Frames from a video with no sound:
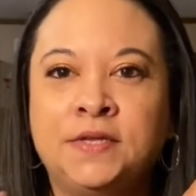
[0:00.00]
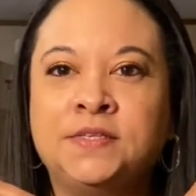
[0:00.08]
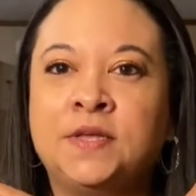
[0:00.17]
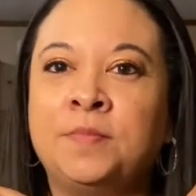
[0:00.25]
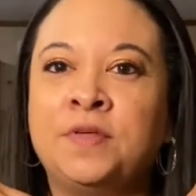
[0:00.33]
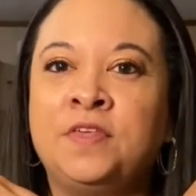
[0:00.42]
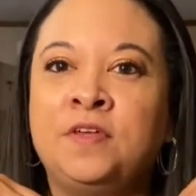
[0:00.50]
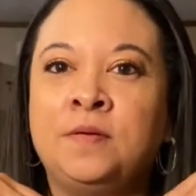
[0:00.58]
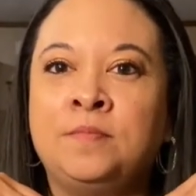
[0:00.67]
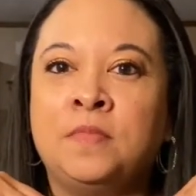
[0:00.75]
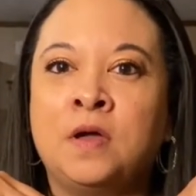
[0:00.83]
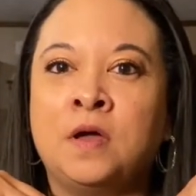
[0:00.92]
some of
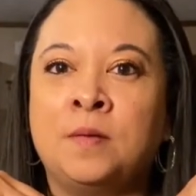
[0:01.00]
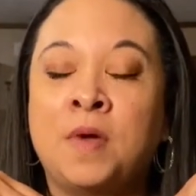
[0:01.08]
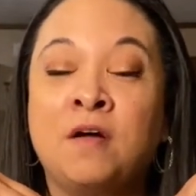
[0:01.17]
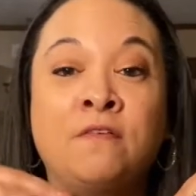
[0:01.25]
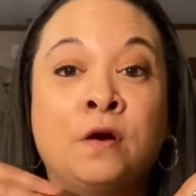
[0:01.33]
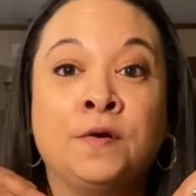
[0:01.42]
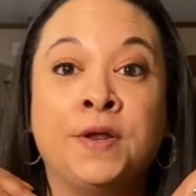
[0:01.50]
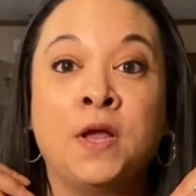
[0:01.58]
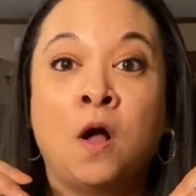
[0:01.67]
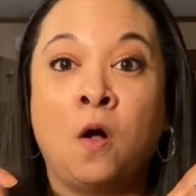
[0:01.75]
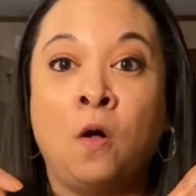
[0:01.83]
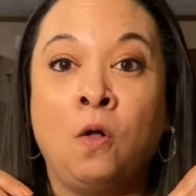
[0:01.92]
them I've already
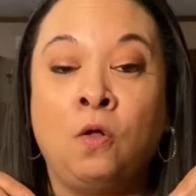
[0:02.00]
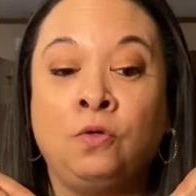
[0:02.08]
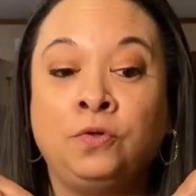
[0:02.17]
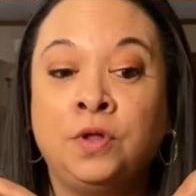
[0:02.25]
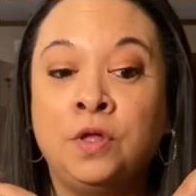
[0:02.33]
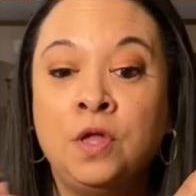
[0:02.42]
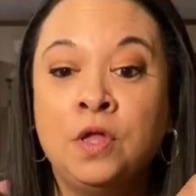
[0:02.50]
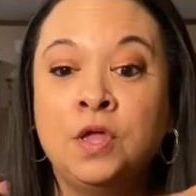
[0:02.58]
hauled.